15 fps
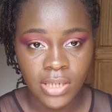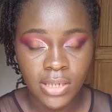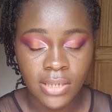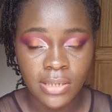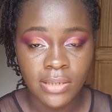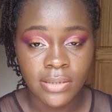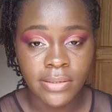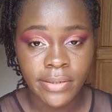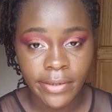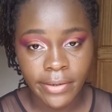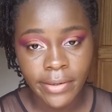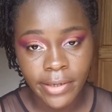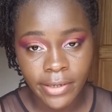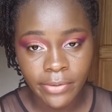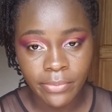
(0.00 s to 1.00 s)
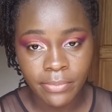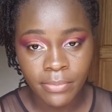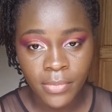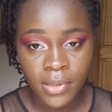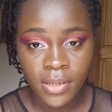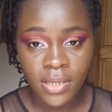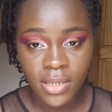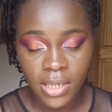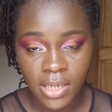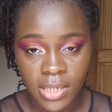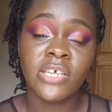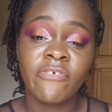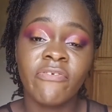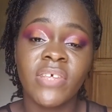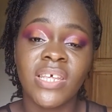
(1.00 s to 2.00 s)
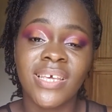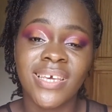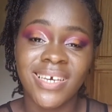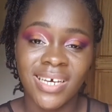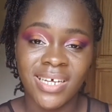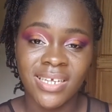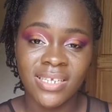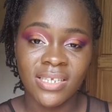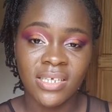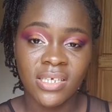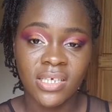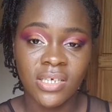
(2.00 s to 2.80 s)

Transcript: and tell him that if he can,